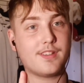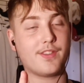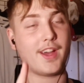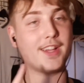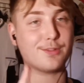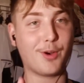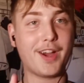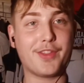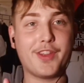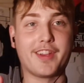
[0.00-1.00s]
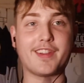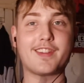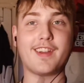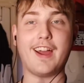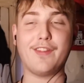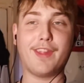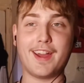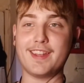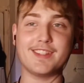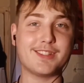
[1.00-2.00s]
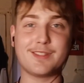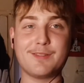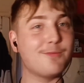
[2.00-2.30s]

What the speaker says: That is what I think, and that is